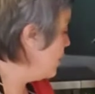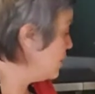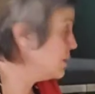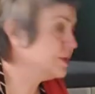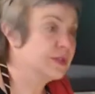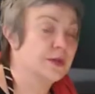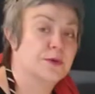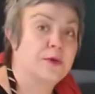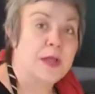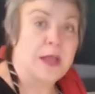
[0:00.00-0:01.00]

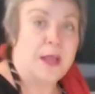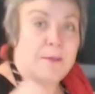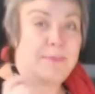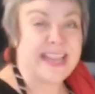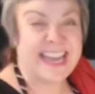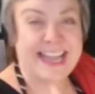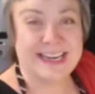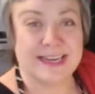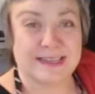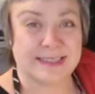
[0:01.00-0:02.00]
Also,
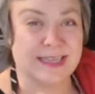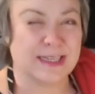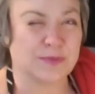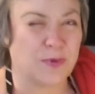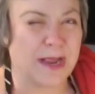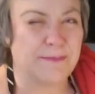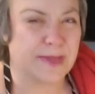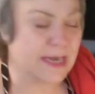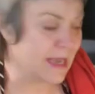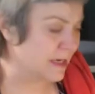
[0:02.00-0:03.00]
bananas, nice ripe
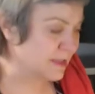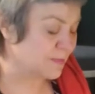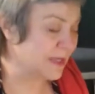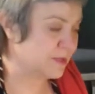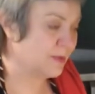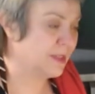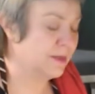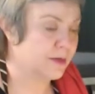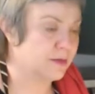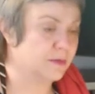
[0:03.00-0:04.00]
bananas mixed with a
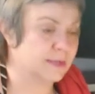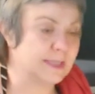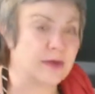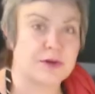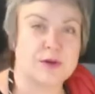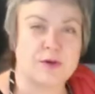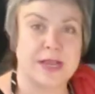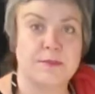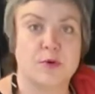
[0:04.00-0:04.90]
little sour cream